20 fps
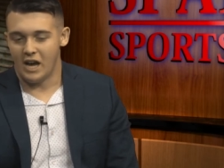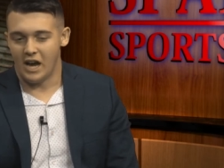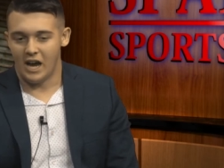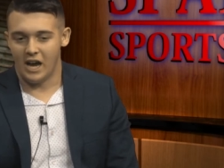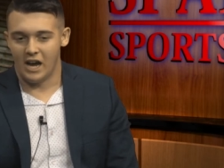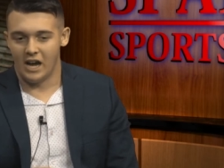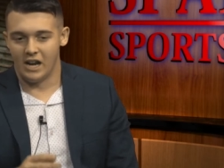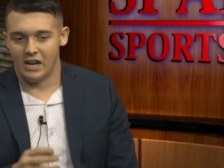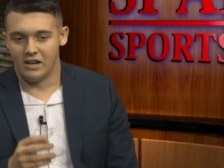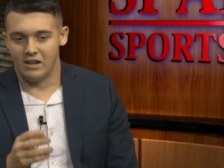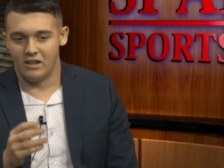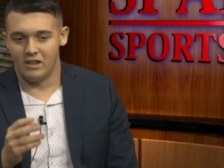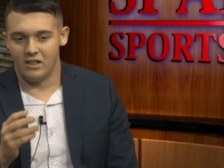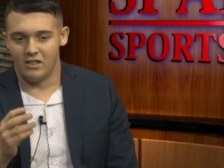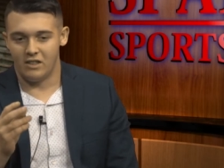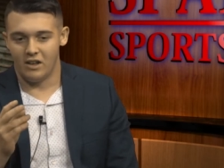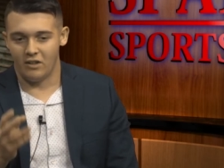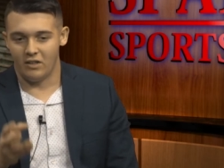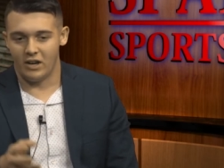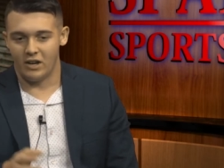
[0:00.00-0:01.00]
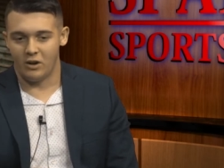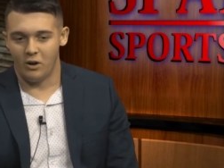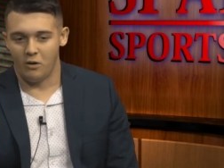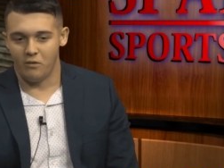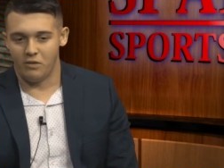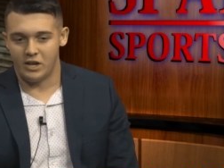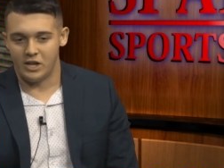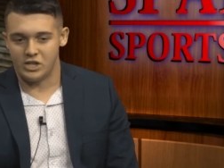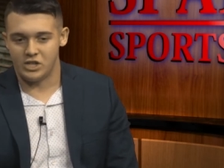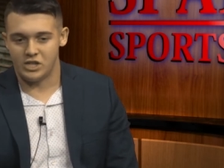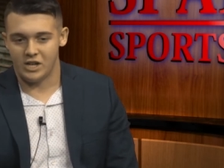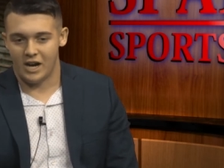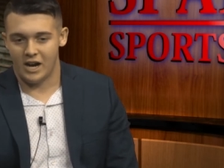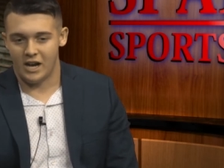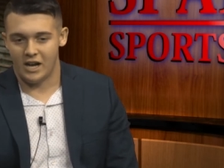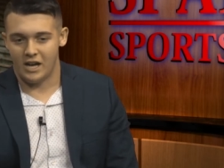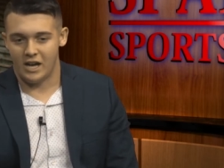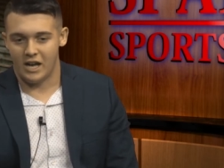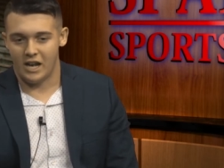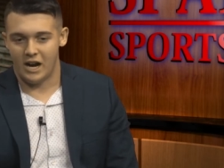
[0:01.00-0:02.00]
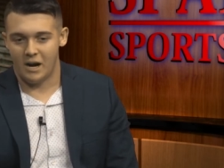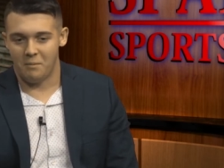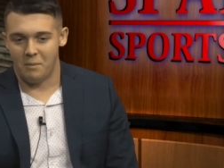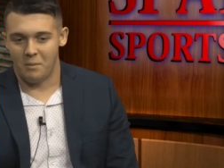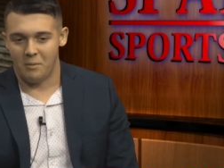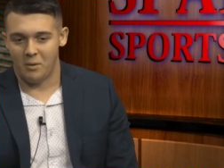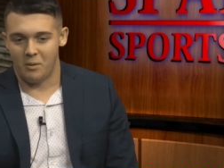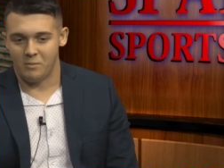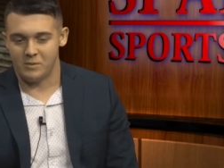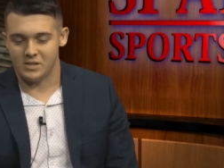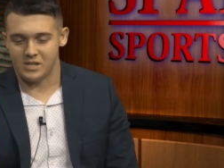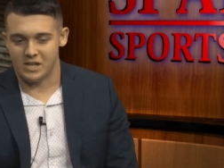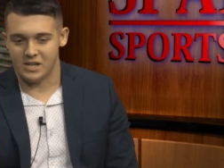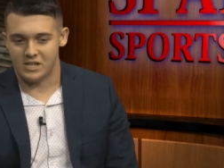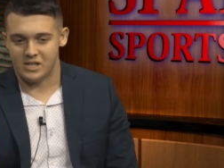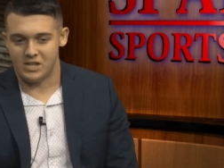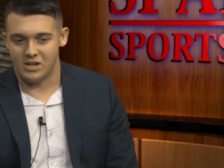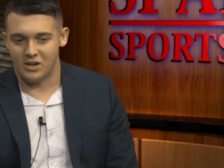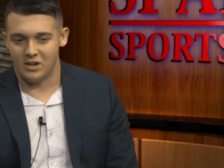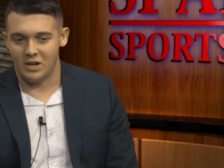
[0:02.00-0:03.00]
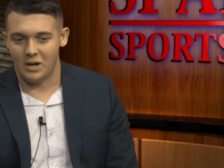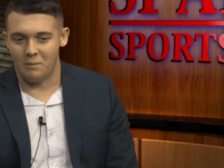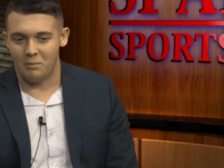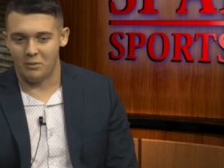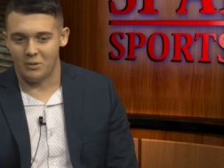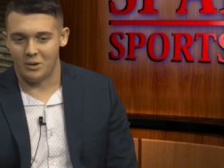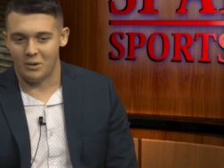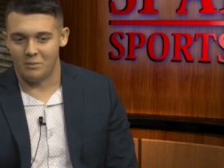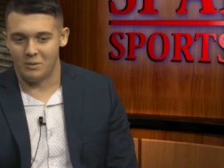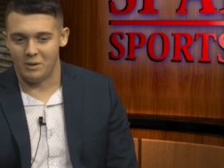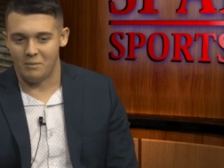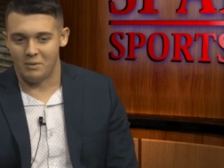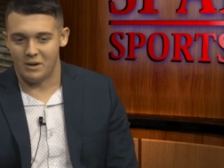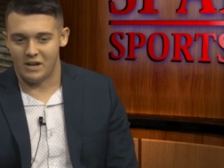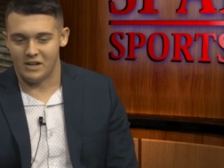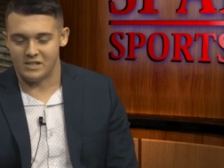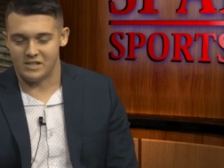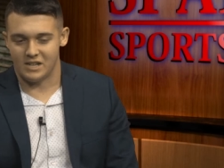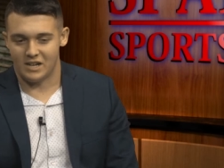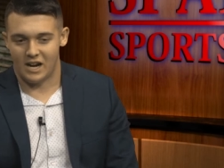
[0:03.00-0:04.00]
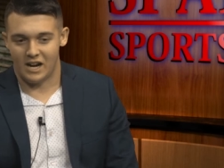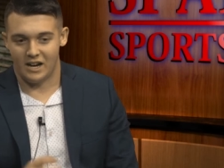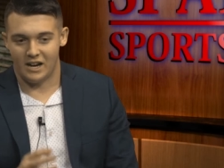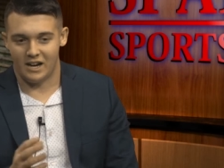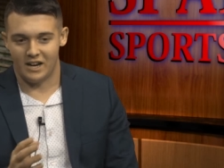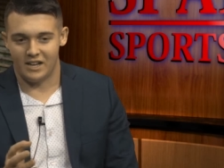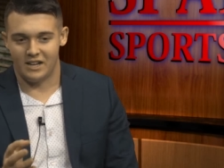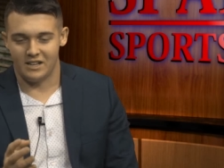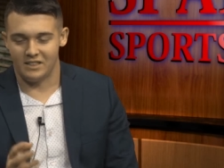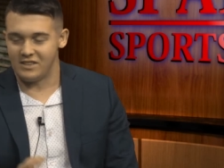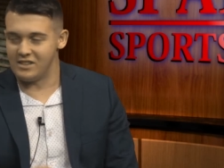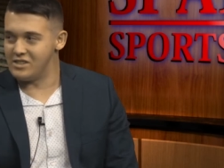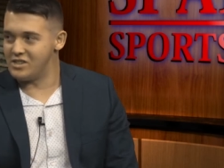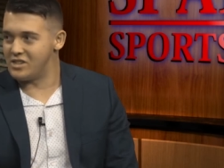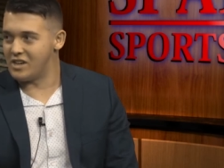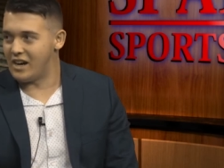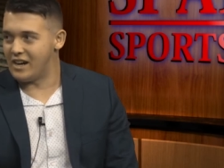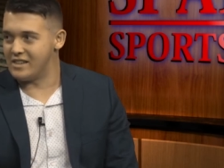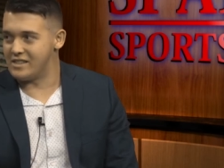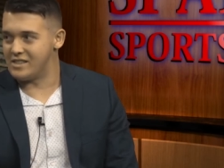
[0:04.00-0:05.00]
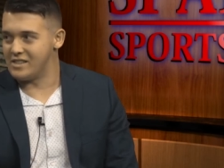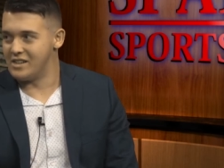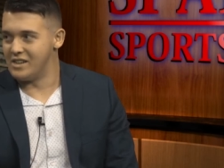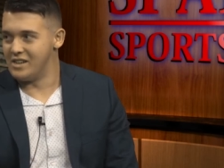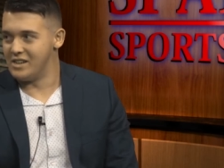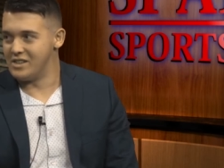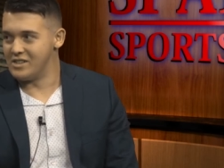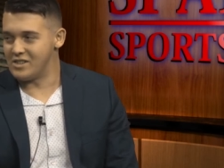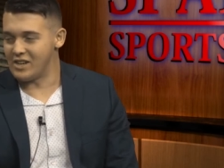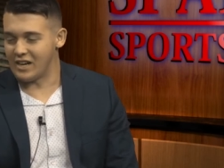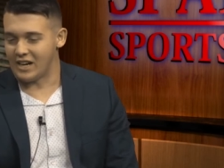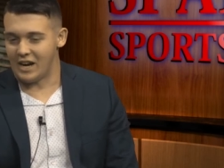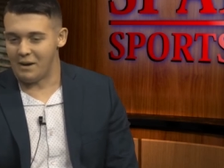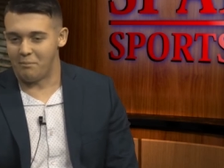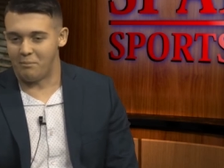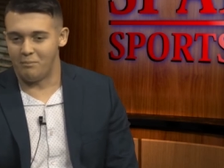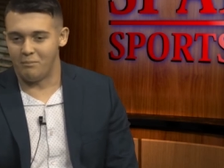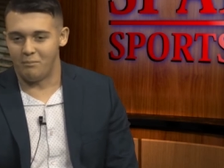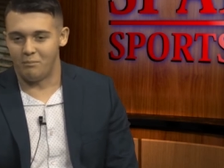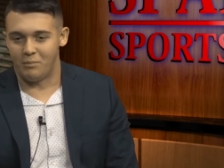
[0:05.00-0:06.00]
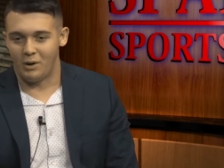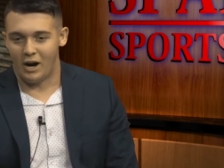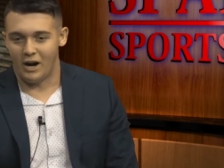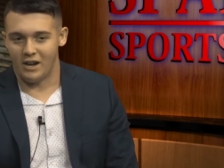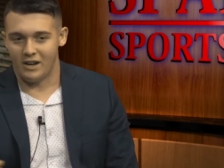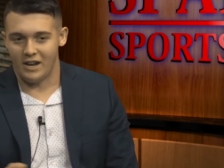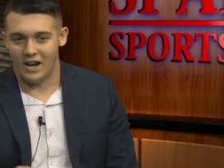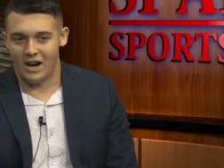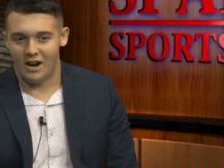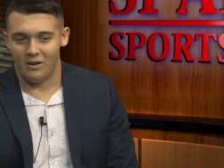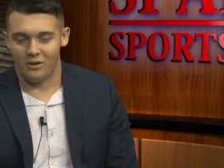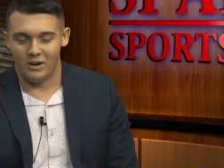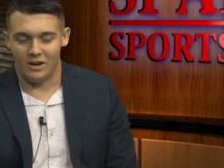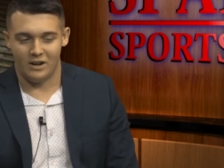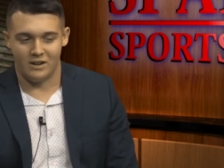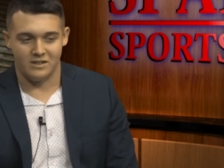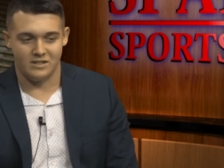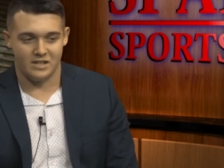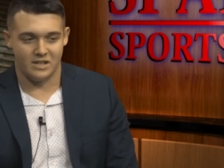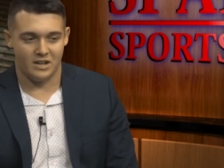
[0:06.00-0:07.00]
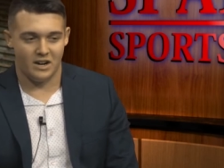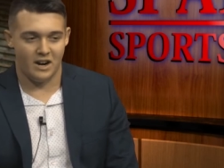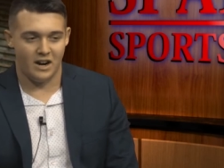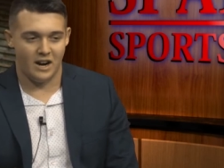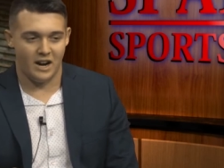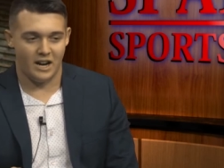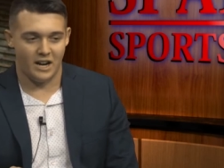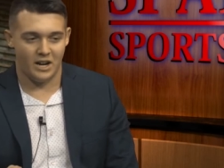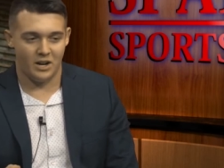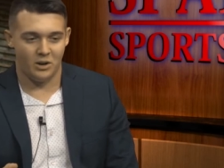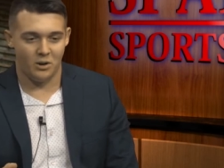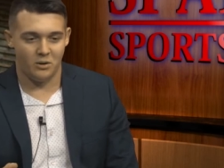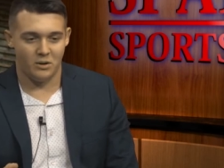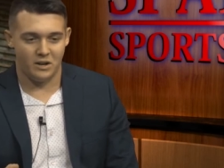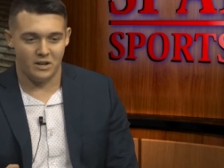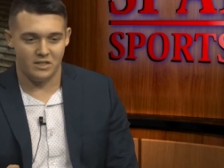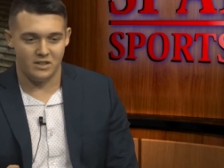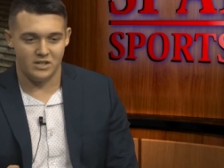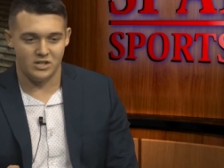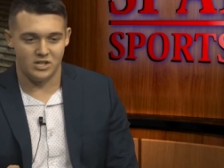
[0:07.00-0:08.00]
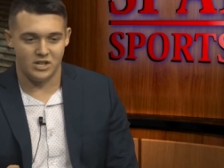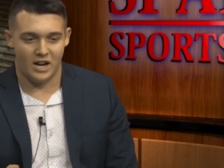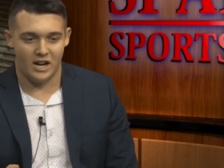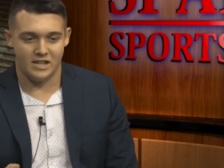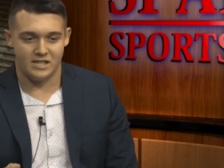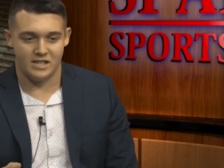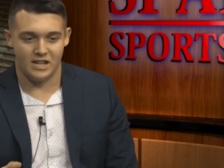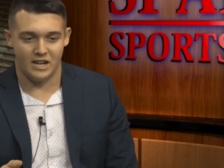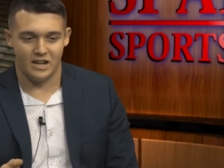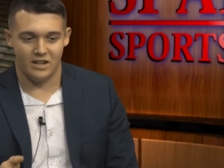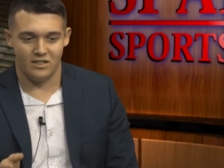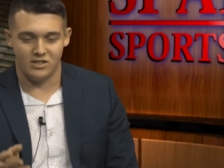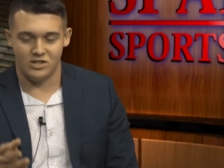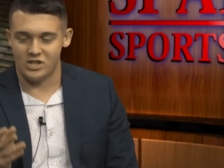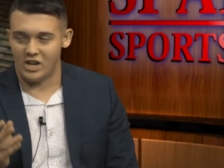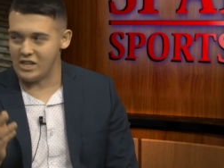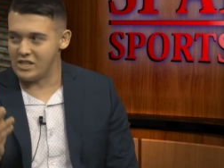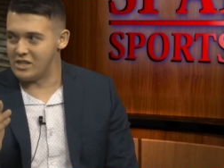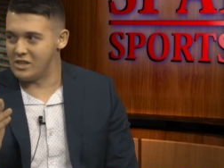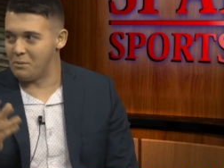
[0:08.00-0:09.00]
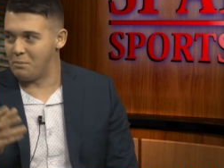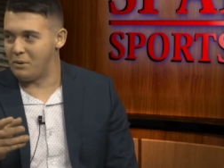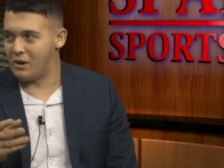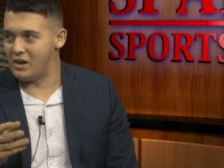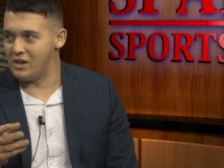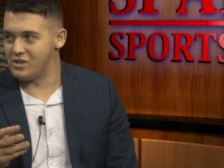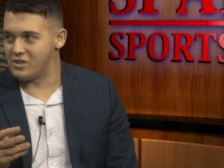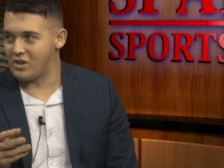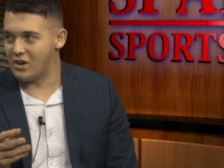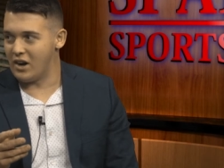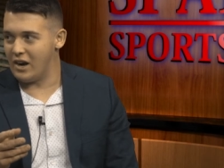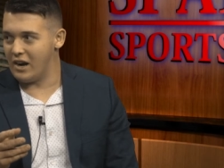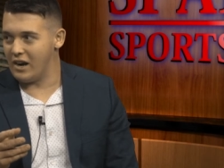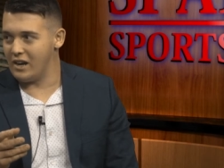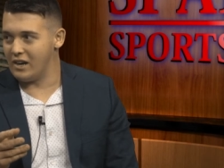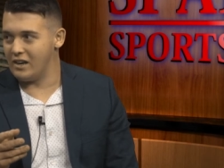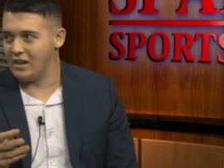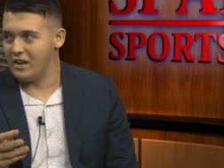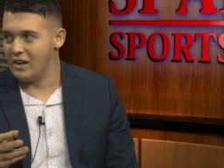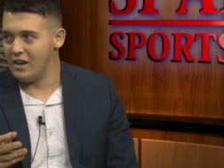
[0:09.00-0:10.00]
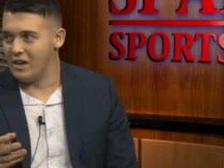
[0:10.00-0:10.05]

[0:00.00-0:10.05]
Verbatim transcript: and they let go of that shot and i remember almost like tearing up a little bit but i was like i gotta get these shots yeah so like i brought it down and i was like all right i gotta go get these shots and i got the shots of the players crying